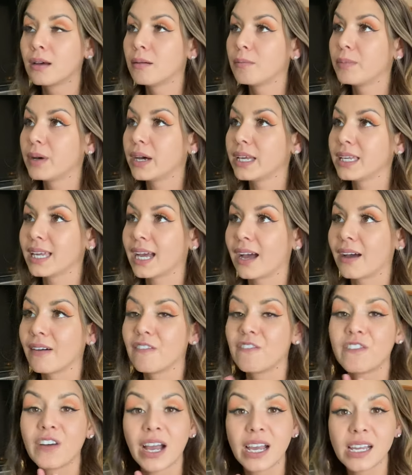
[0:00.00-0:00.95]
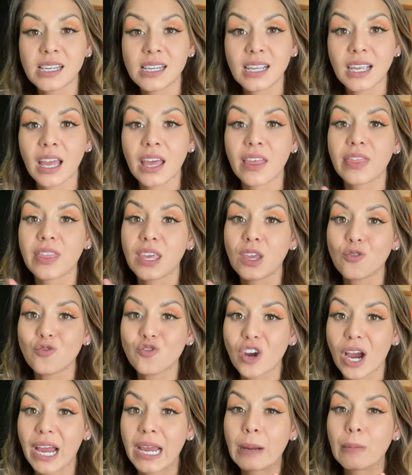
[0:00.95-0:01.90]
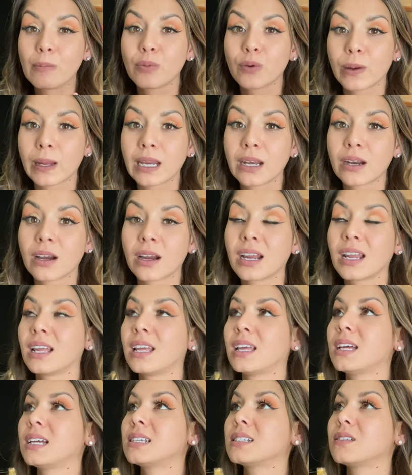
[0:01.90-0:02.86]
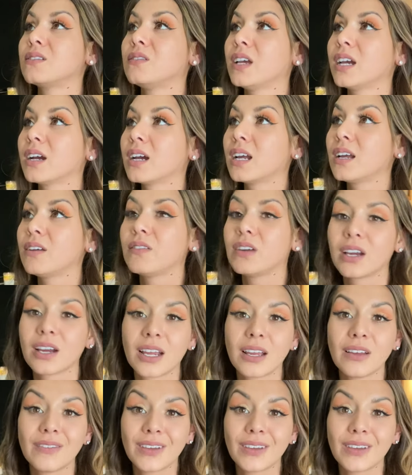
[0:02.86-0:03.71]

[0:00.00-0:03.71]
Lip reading: But yeah, finding the right breeder is very, very,